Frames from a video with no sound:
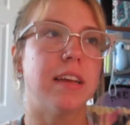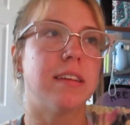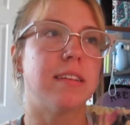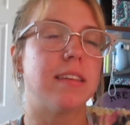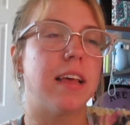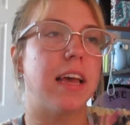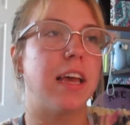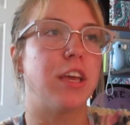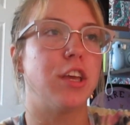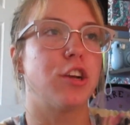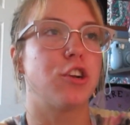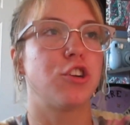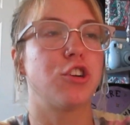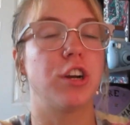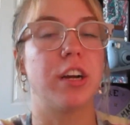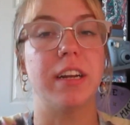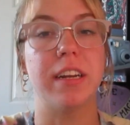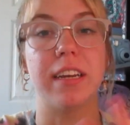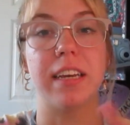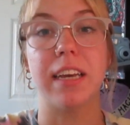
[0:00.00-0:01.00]
say you're
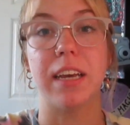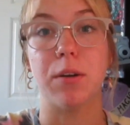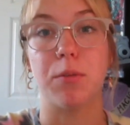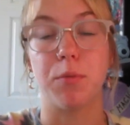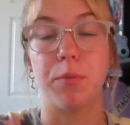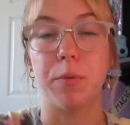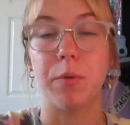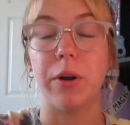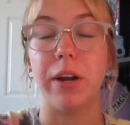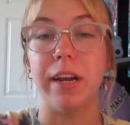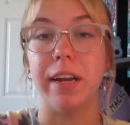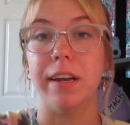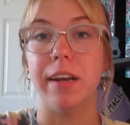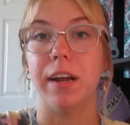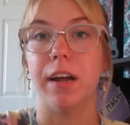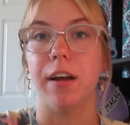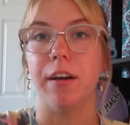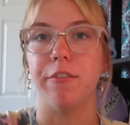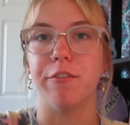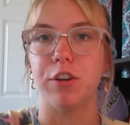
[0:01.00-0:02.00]
trying to get rid
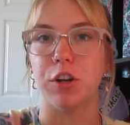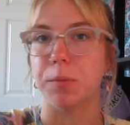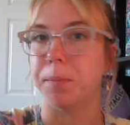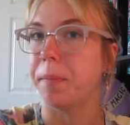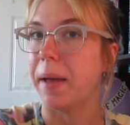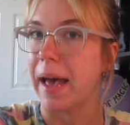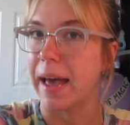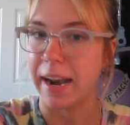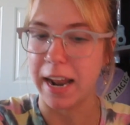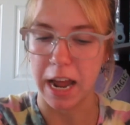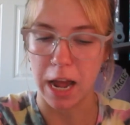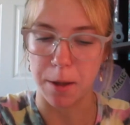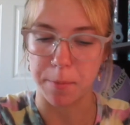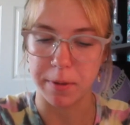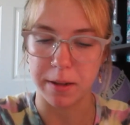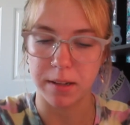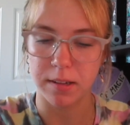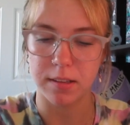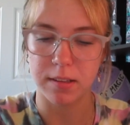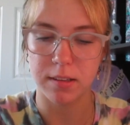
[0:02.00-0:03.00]
of your bad
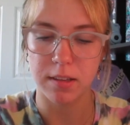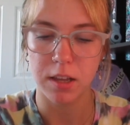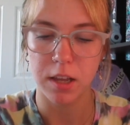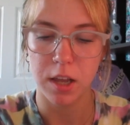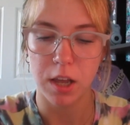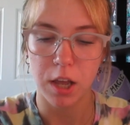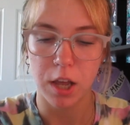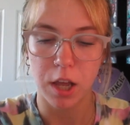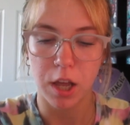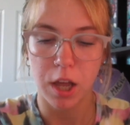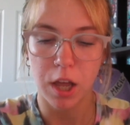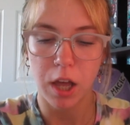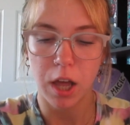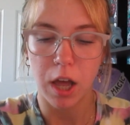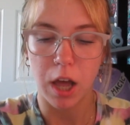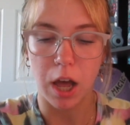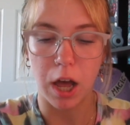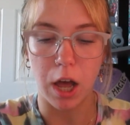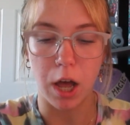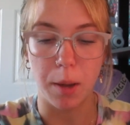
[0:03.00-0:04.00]
habits.
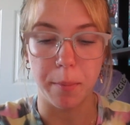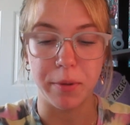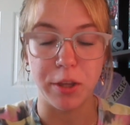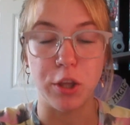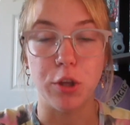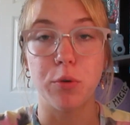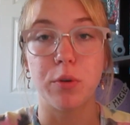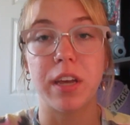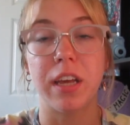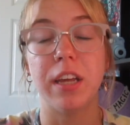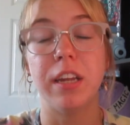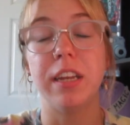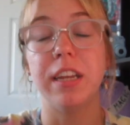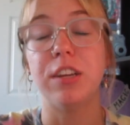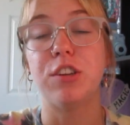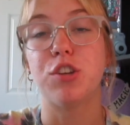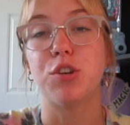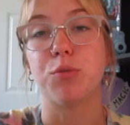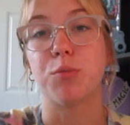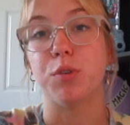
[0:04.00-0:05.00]
You
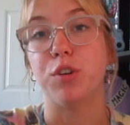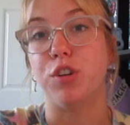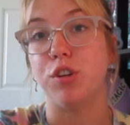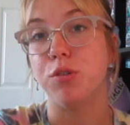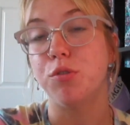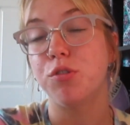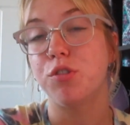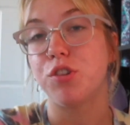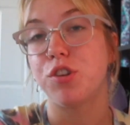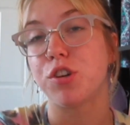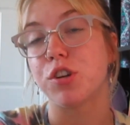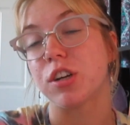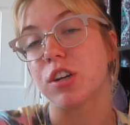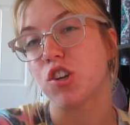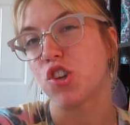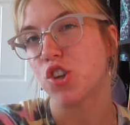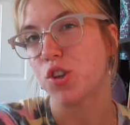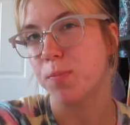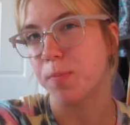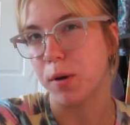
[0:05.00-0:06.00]
need to reduce your
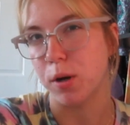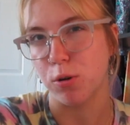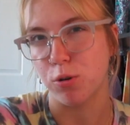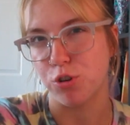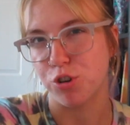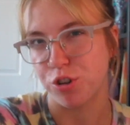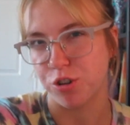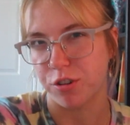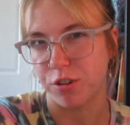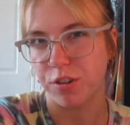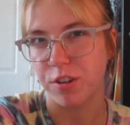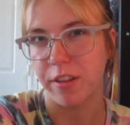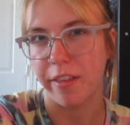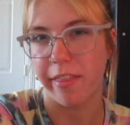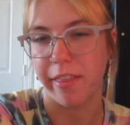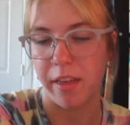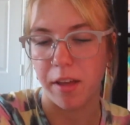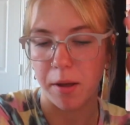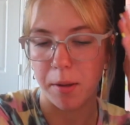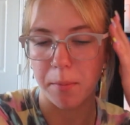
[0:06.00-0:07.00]
exposure to
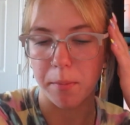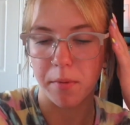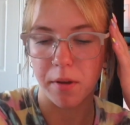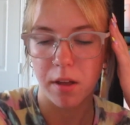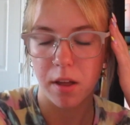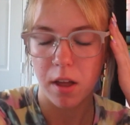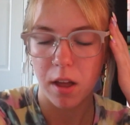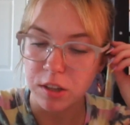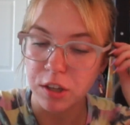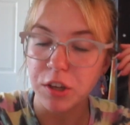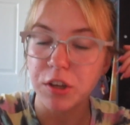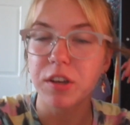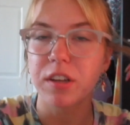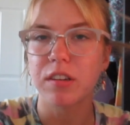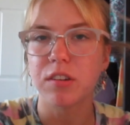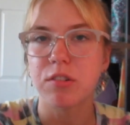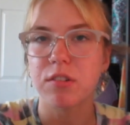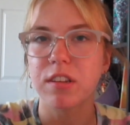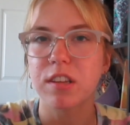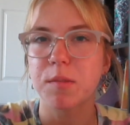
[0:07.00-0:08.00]
them. So you
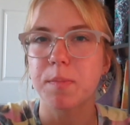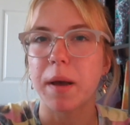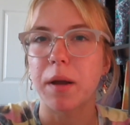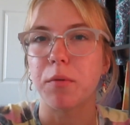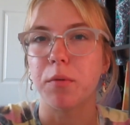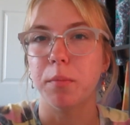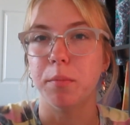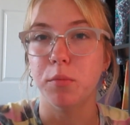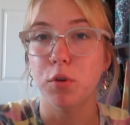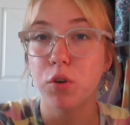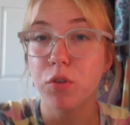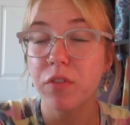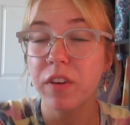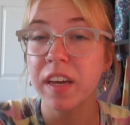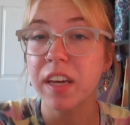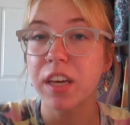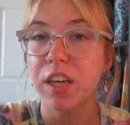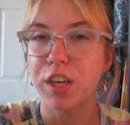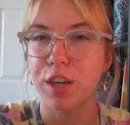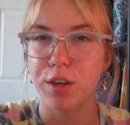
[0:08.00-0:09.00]
can do this by
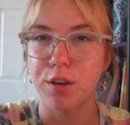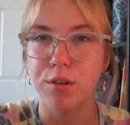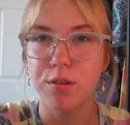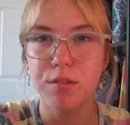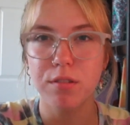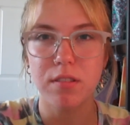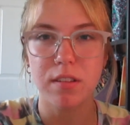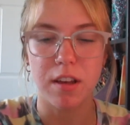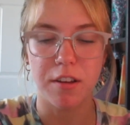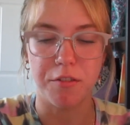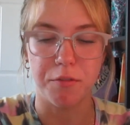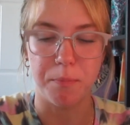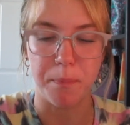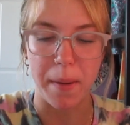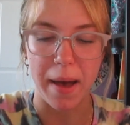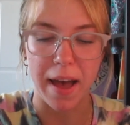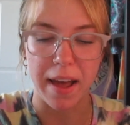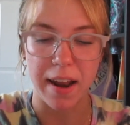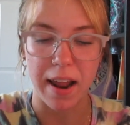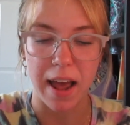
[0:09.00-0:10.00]
removing cues of
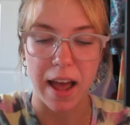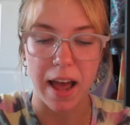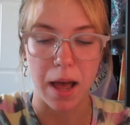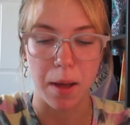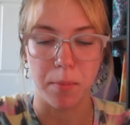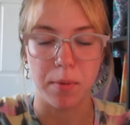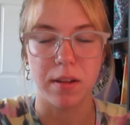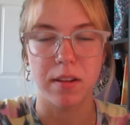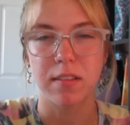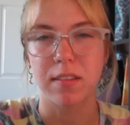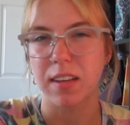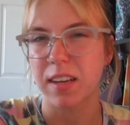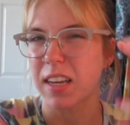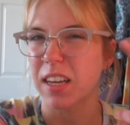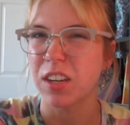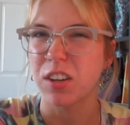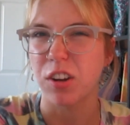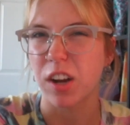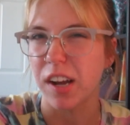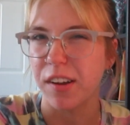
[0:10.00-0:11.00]
bad habits, like
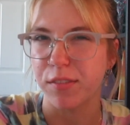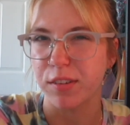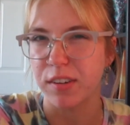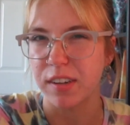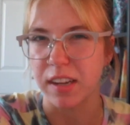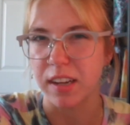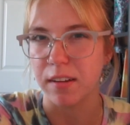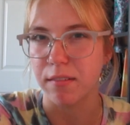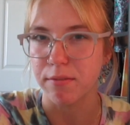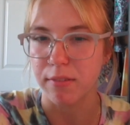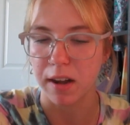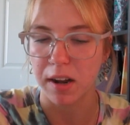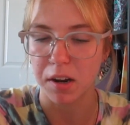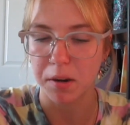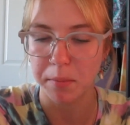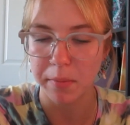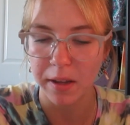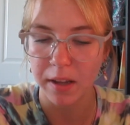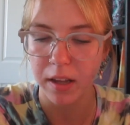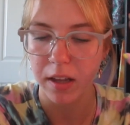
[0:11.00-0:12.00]
in your everyday
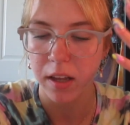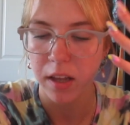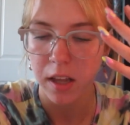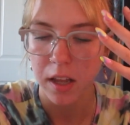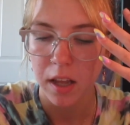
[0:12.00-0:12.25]
environment.